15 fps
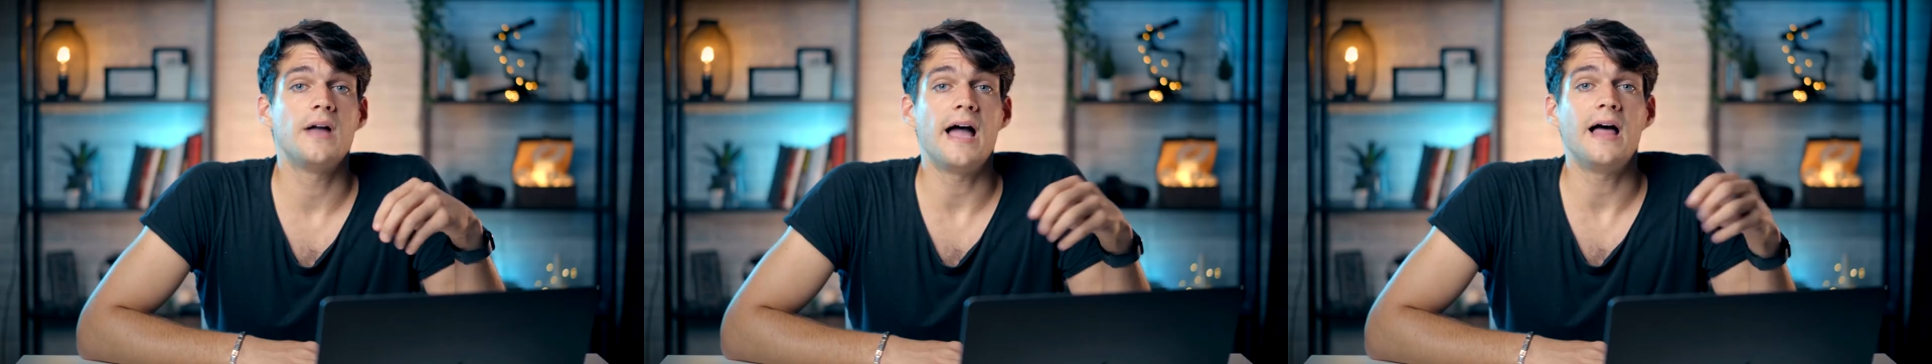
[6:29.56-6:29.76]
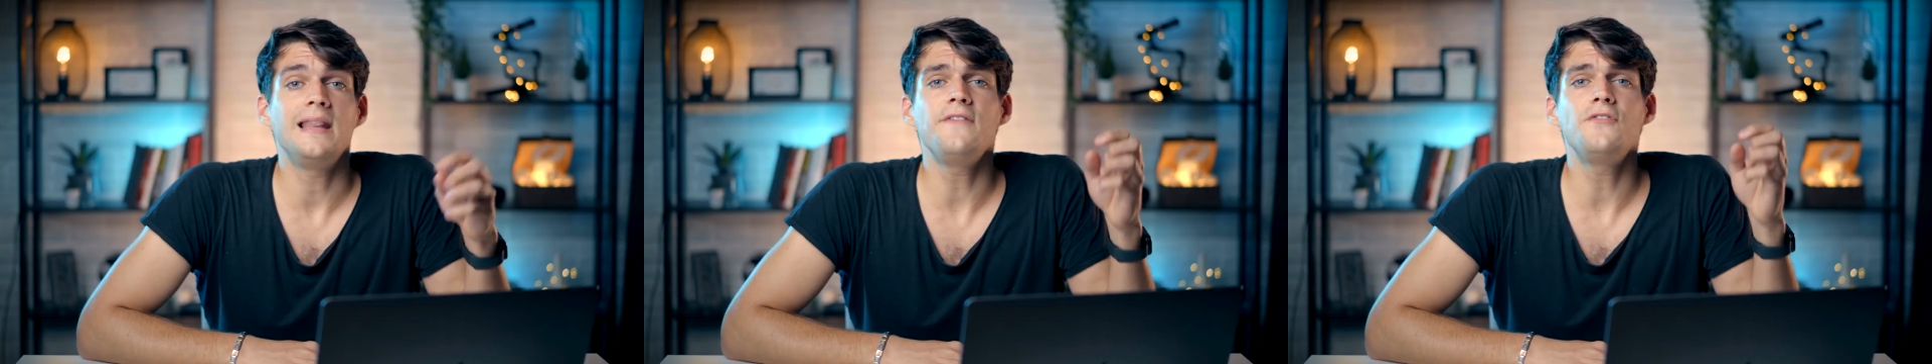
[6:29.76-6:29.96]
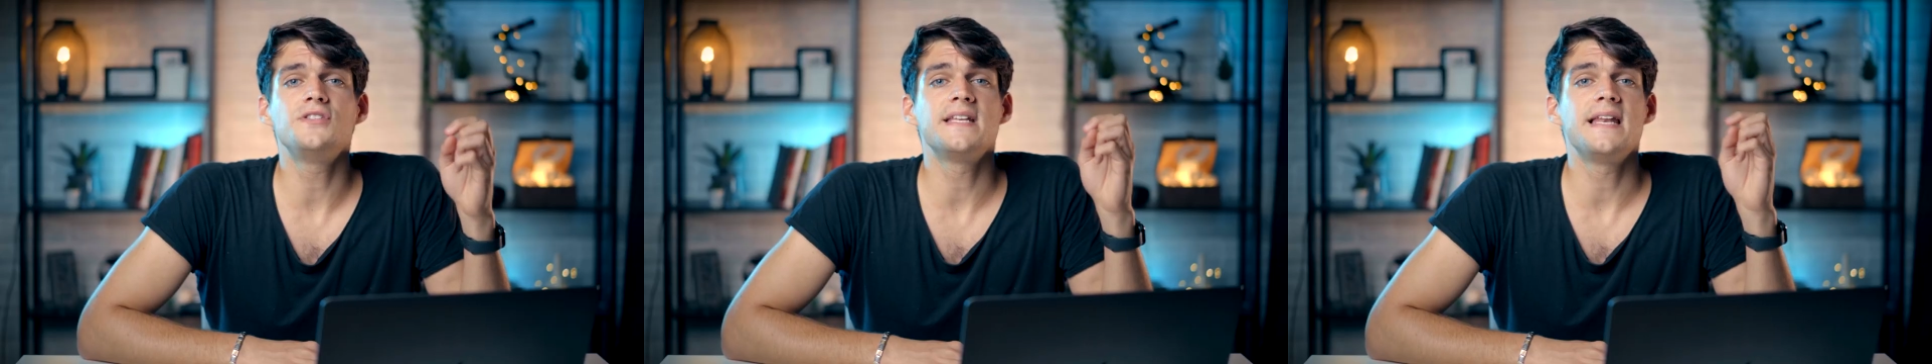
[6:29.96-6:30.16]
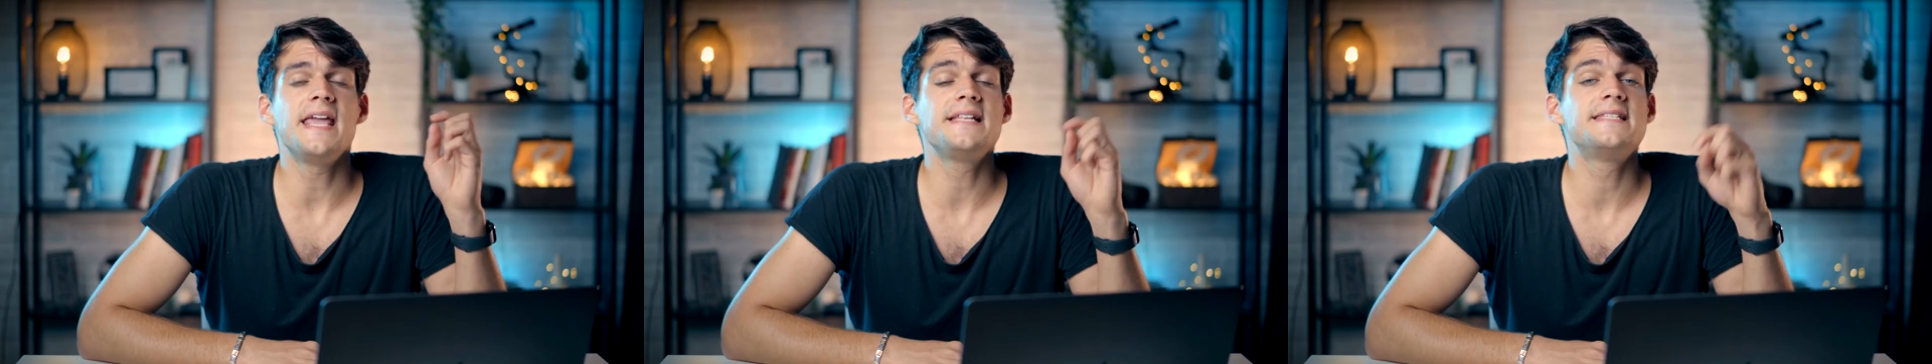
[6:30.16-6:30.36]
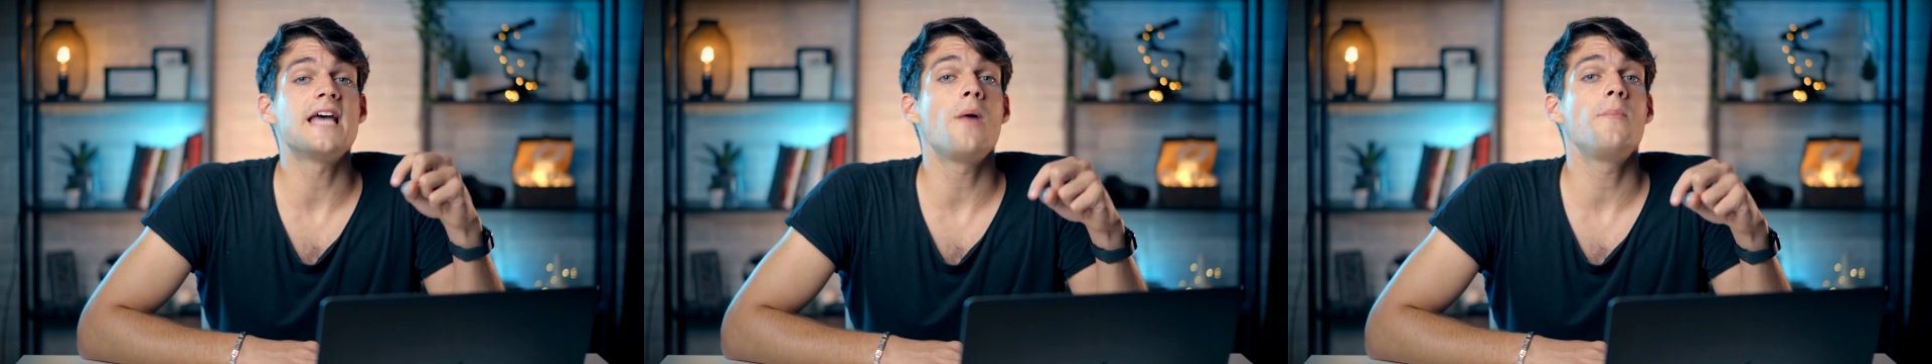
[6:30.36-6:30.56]
I'll leave you the
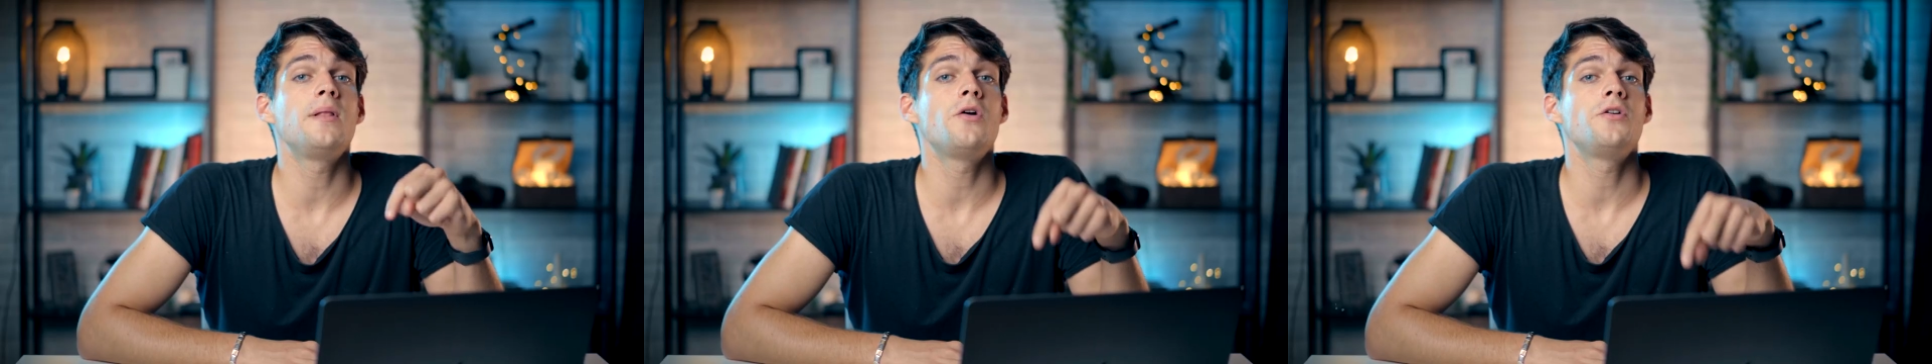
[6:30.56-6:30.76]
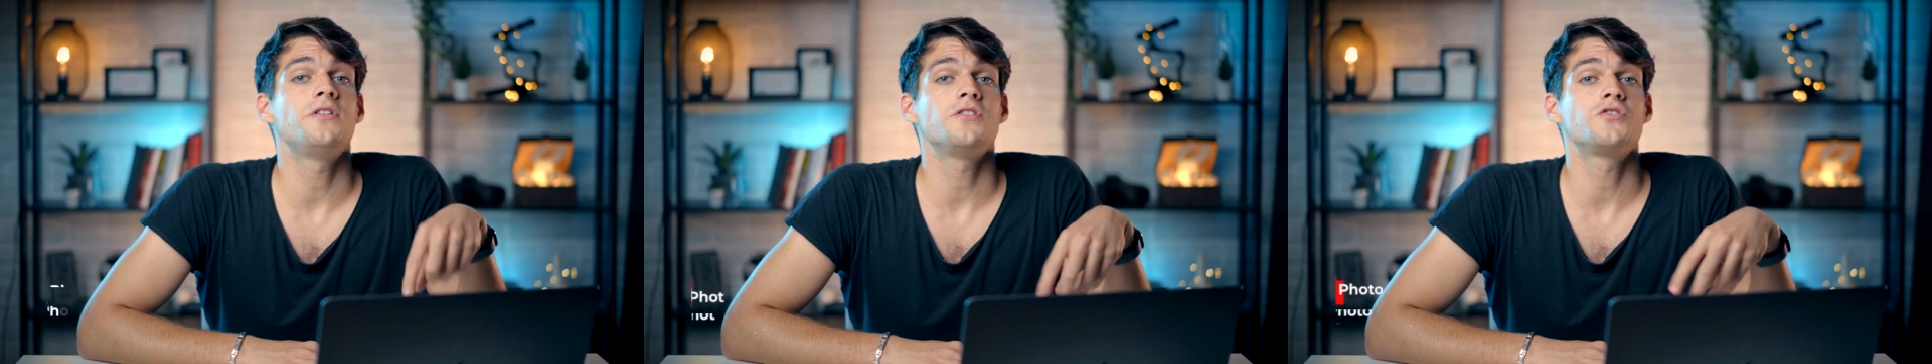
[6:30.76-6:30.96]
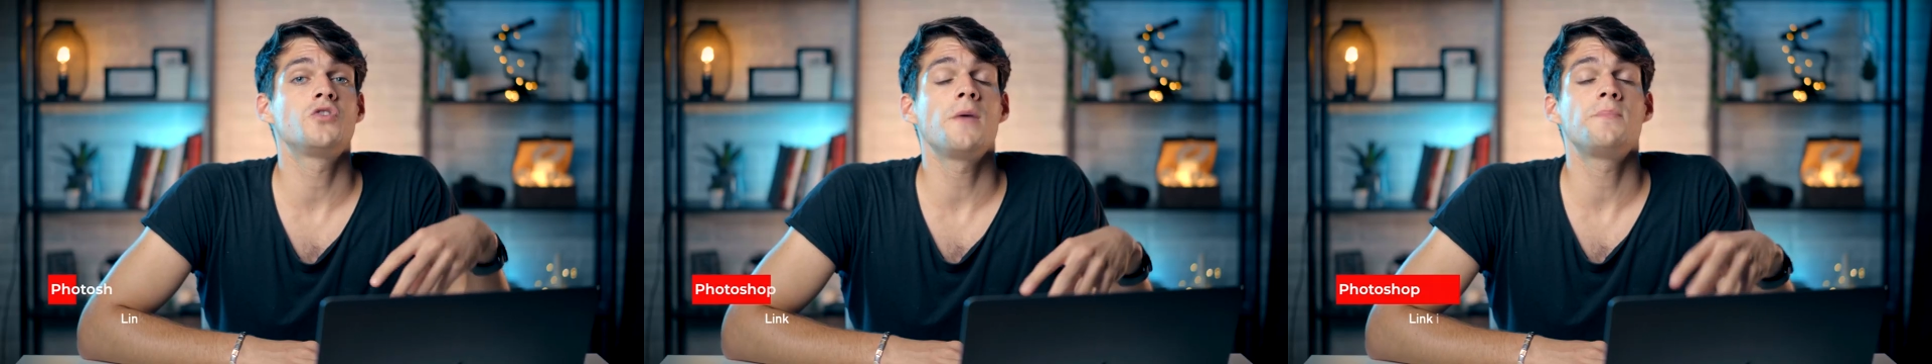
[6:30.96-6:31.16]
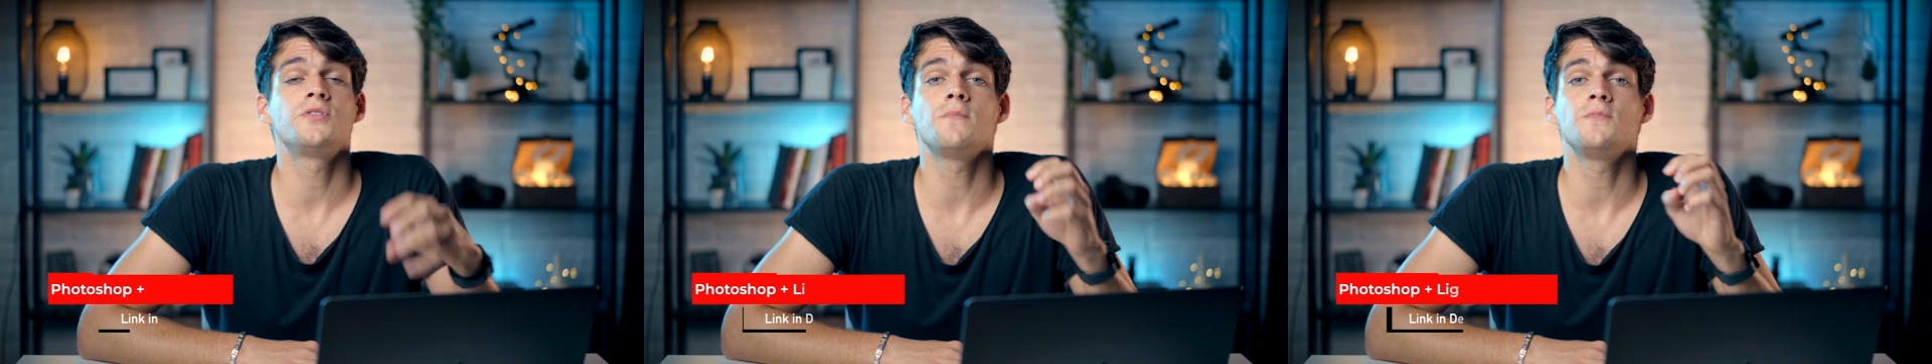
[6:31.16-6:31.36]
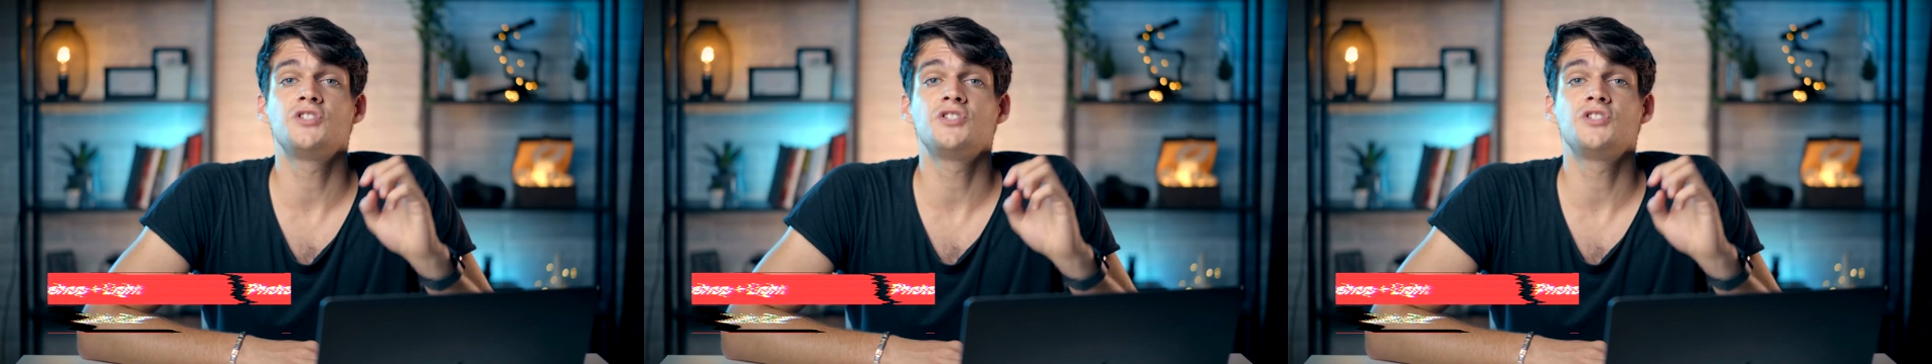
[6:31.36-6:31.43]
link down below in the description.